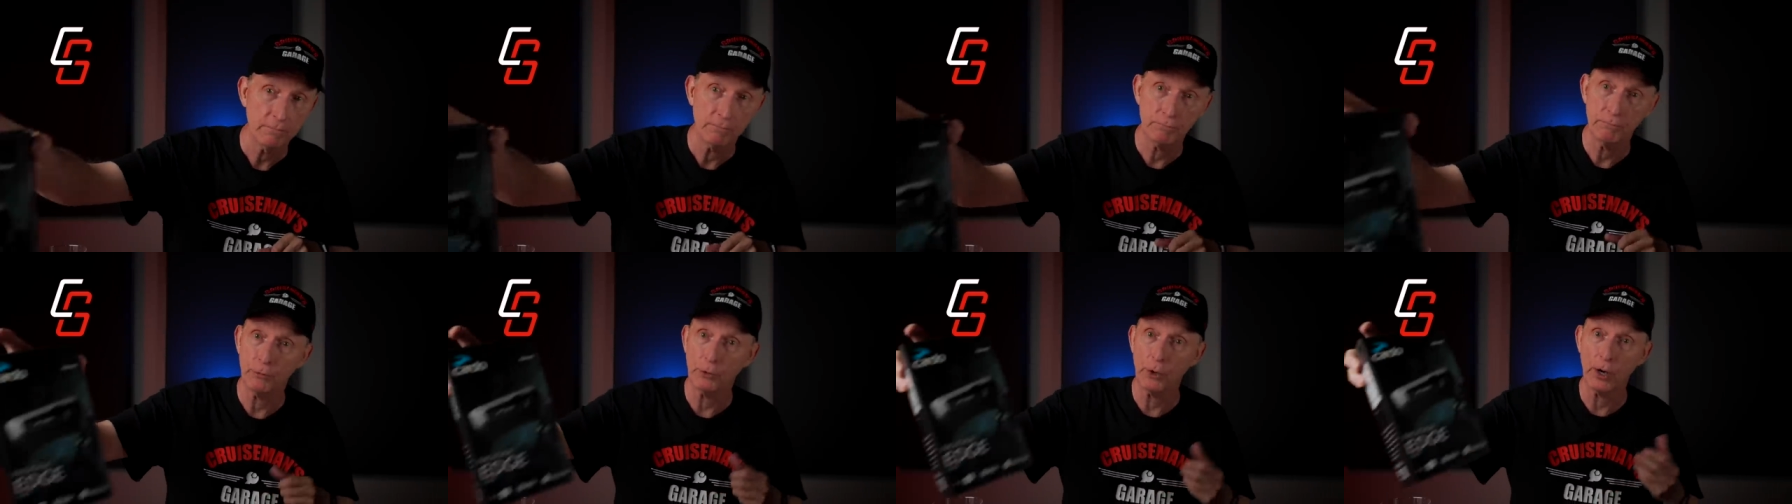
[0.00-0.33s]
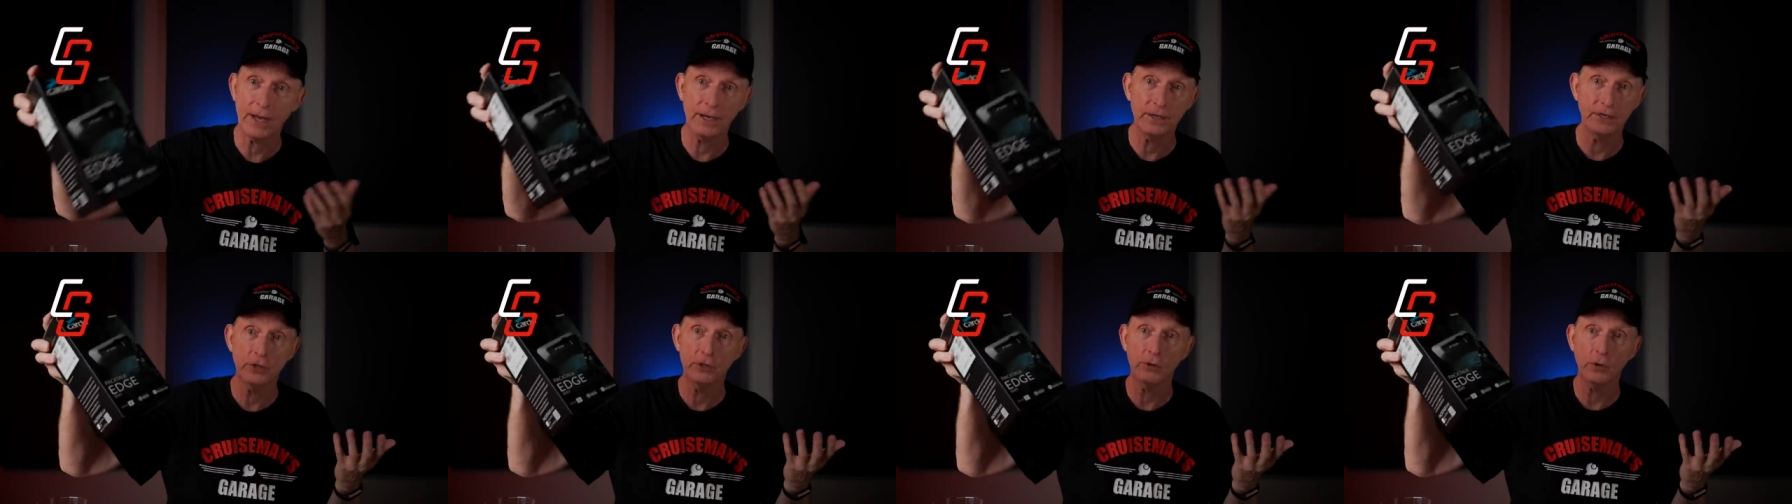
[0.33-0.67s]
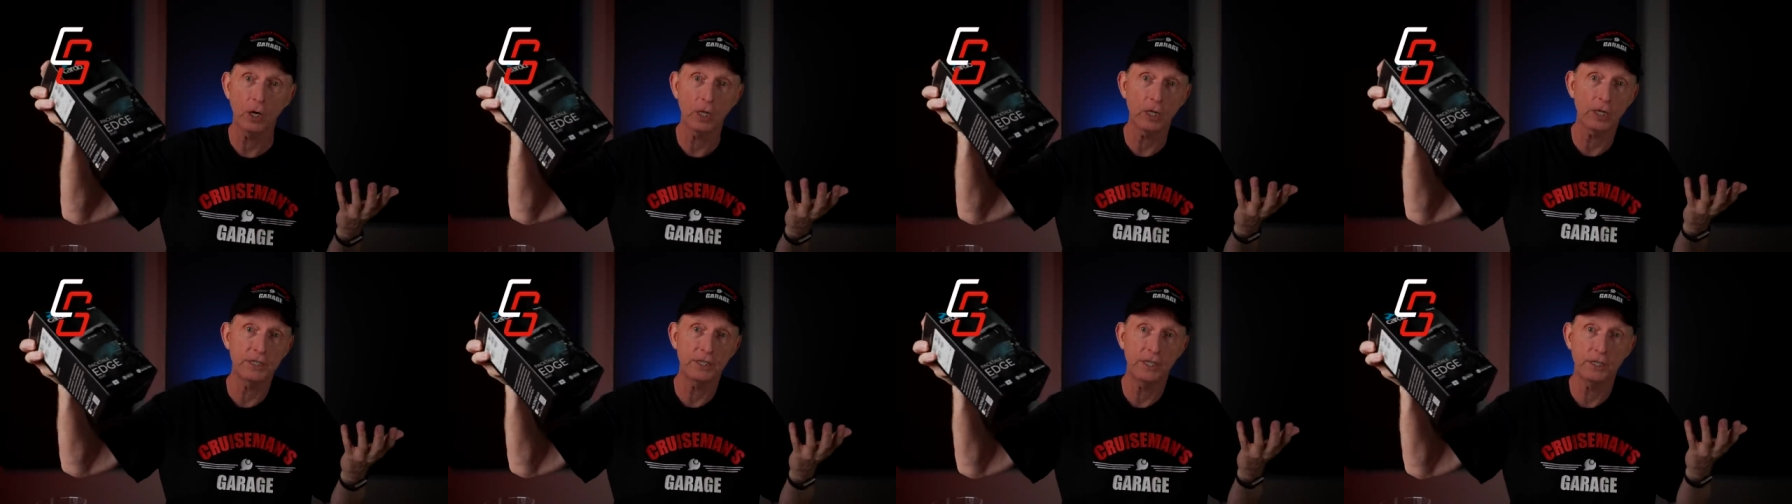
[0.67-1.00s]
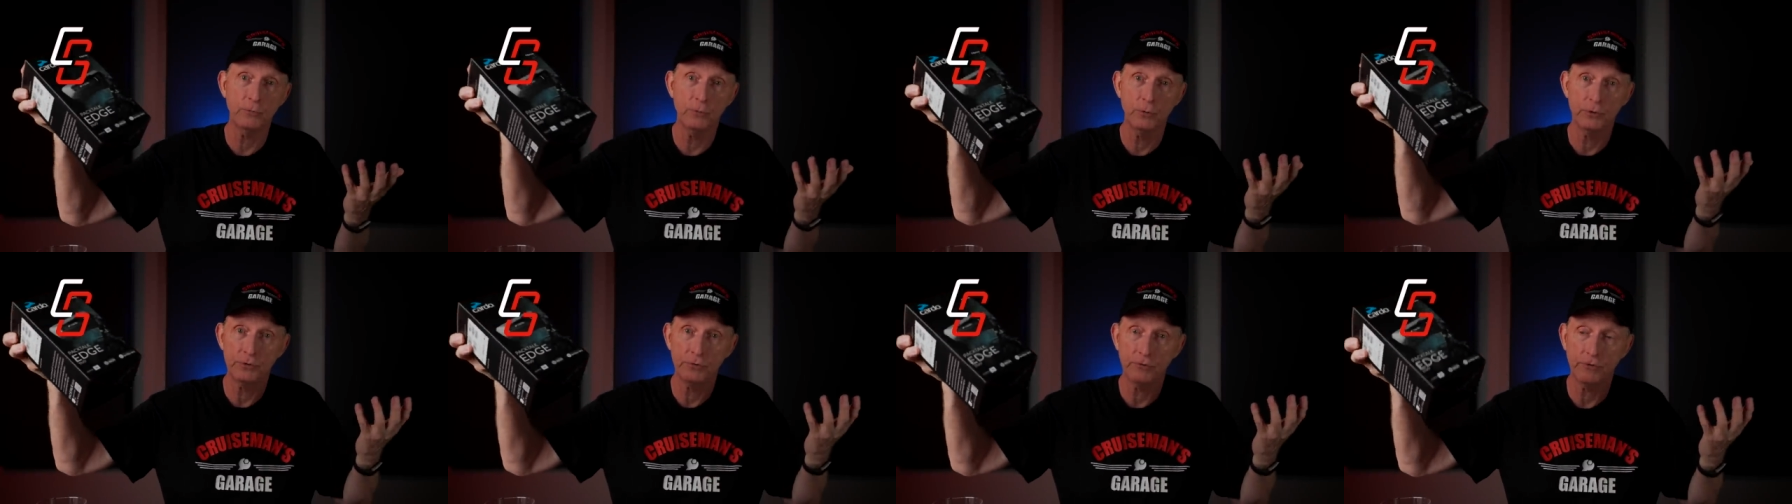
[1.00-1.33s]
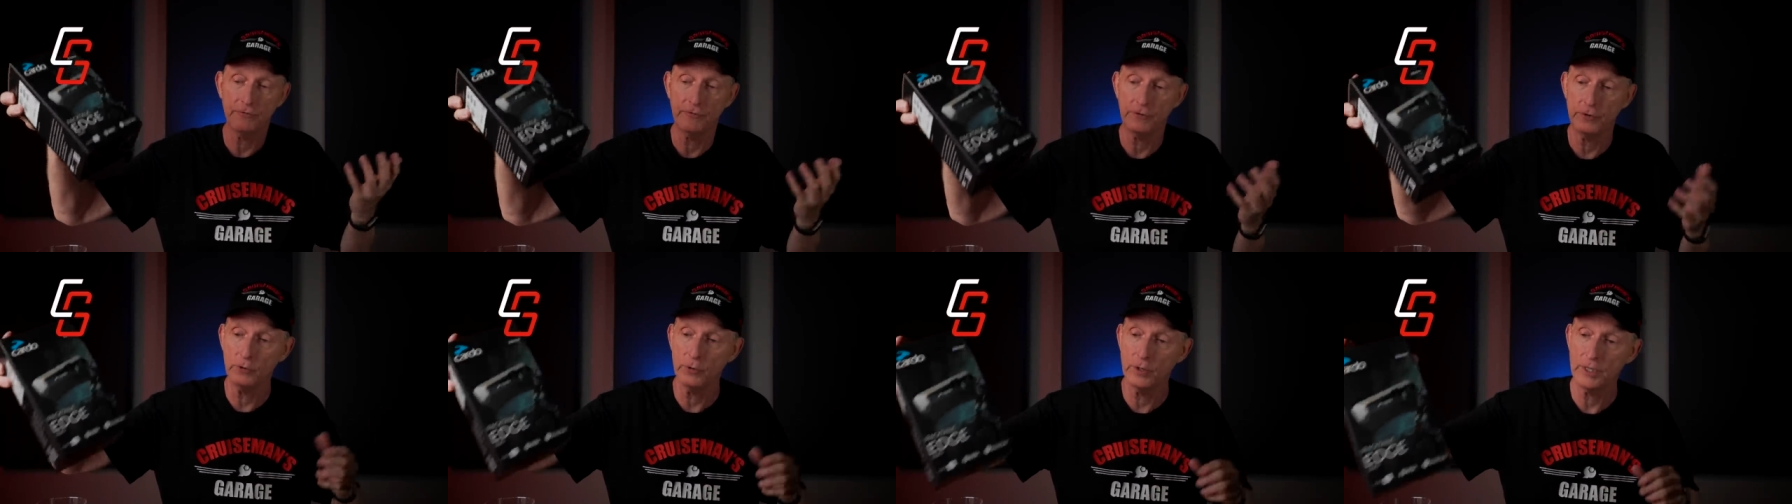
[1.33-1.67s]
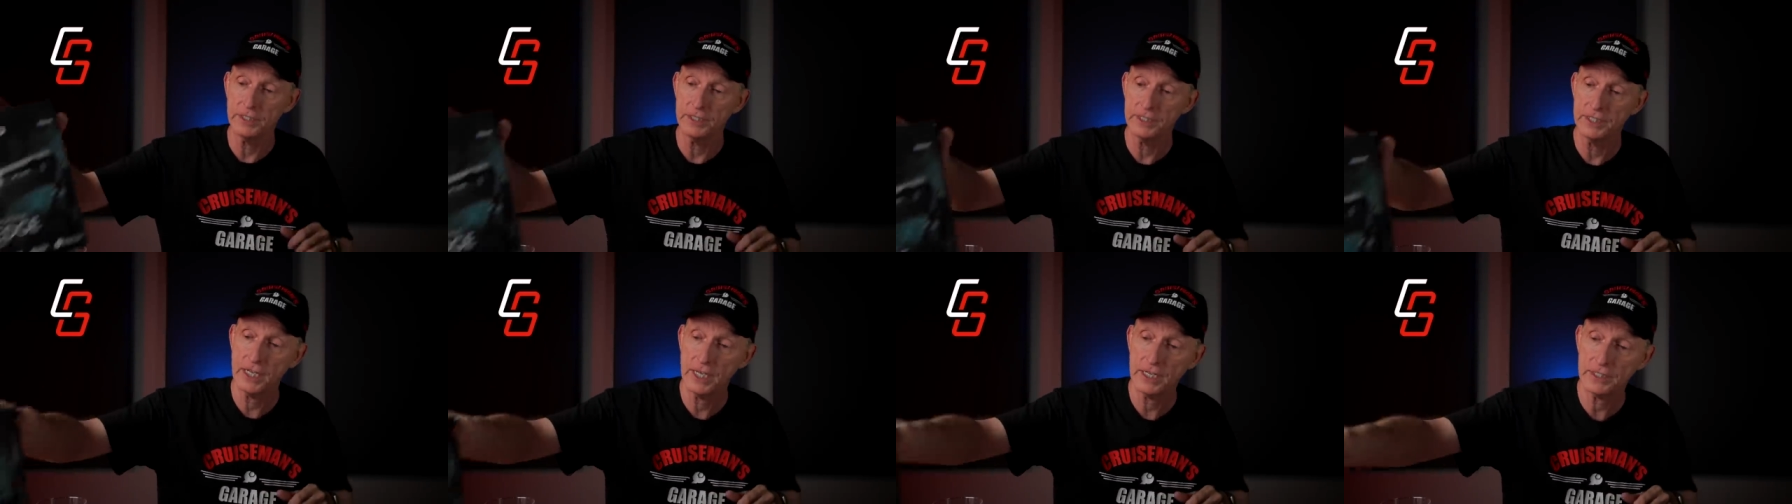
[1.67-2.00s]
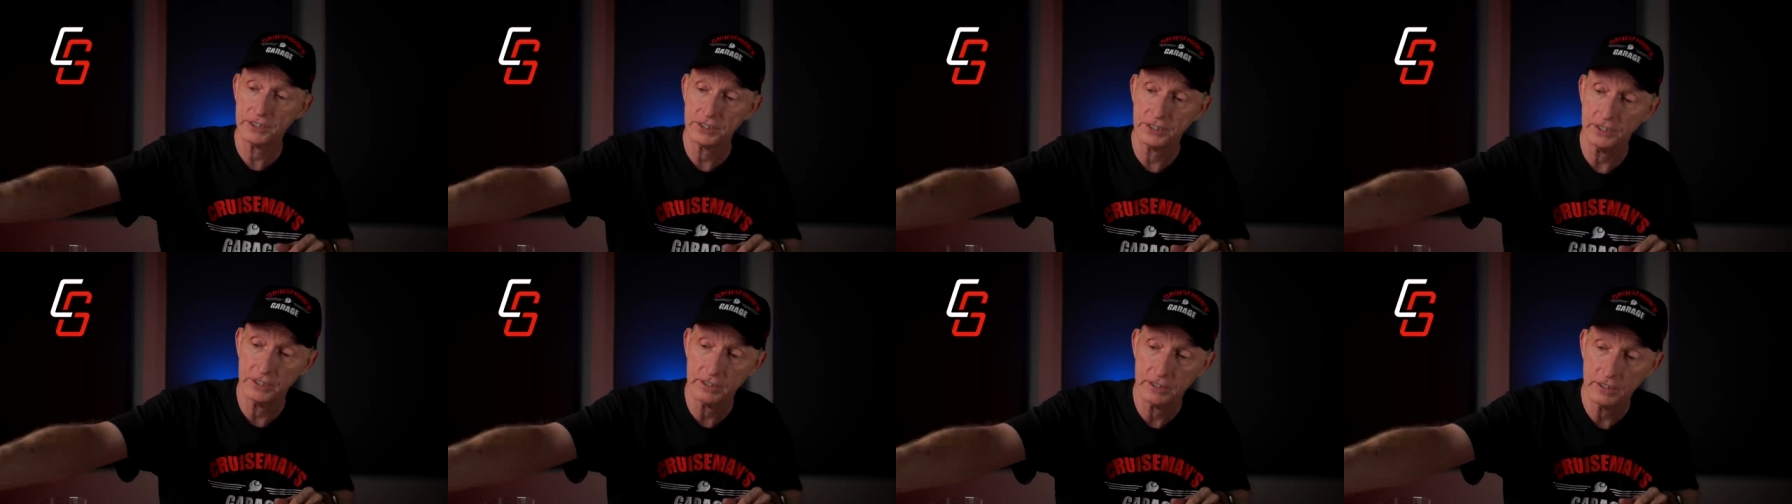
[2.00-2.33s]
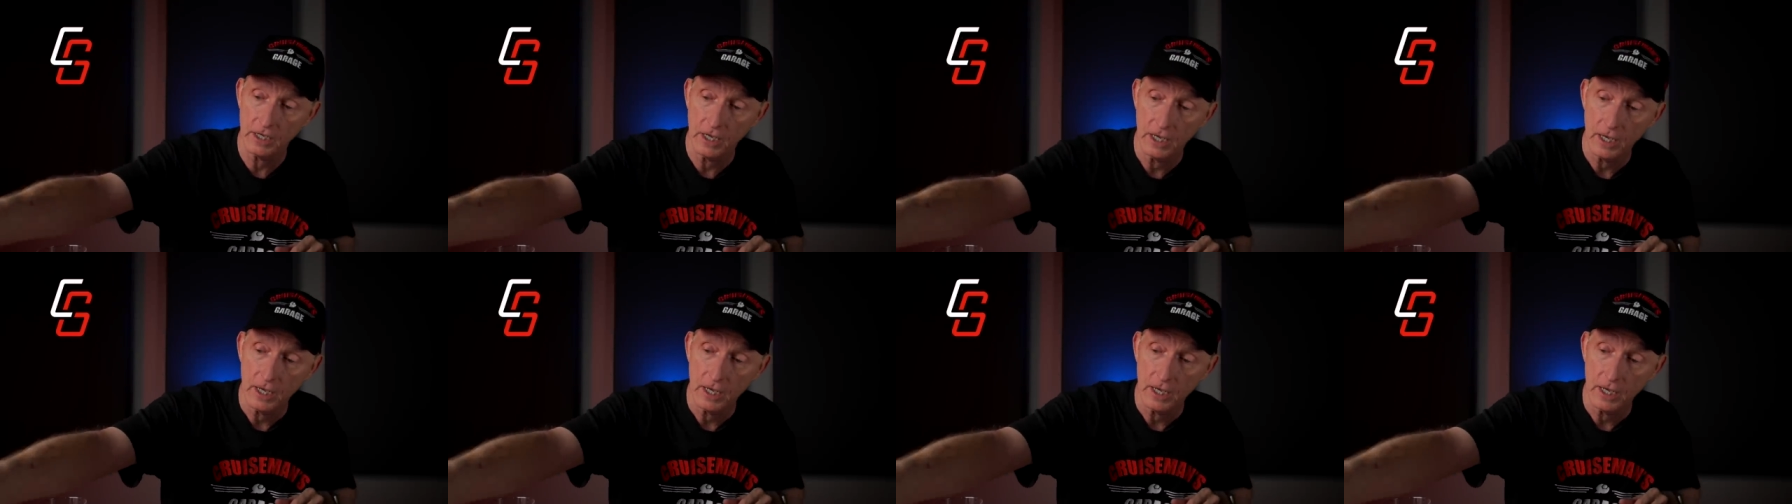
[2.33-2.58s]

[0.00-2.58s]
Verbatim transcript: Brand new. All I did was review it and test it.